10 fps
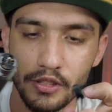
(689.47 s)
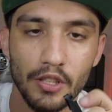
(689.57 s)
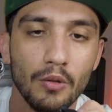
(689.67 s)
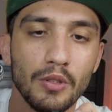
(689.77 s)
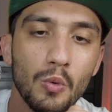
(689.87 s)

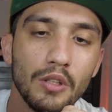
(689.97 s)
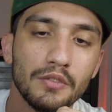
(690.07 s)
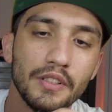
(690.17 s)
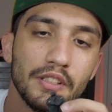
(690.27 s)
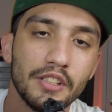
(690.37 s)
So the
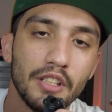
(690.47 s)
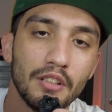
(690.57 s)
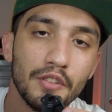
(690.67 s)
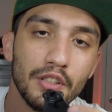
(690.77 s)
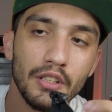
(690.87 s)
ones with the
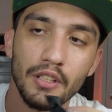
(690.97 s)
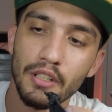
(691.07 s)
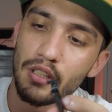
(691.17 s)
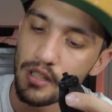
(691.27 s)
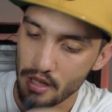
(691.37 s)
silver
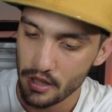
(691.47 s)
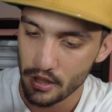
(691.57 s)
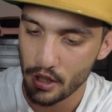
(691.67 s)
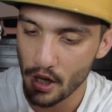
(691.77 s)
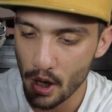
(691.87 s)

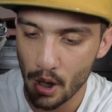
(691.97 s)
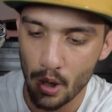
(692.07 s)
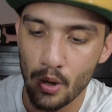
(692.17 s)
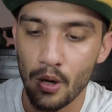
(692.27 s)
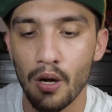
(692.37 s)

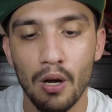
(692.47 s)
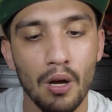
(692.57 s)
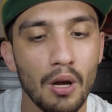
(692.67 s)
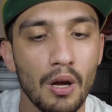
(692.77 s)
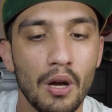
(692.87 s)
go
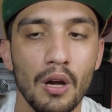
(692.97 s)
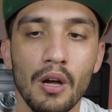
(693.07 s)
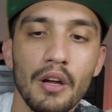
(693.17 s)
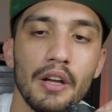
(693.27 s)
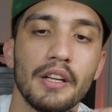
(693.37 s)

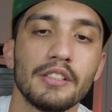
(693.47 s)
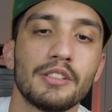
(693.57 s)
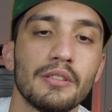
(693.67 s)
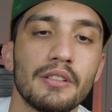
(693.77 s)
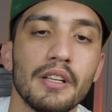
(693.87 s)

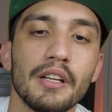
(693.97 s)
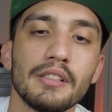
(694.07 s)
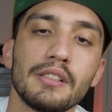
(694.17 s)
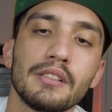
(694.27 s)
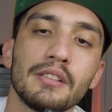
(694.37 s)
into
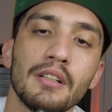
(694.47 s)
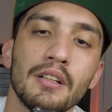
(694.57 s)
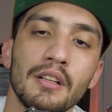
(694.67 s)
this,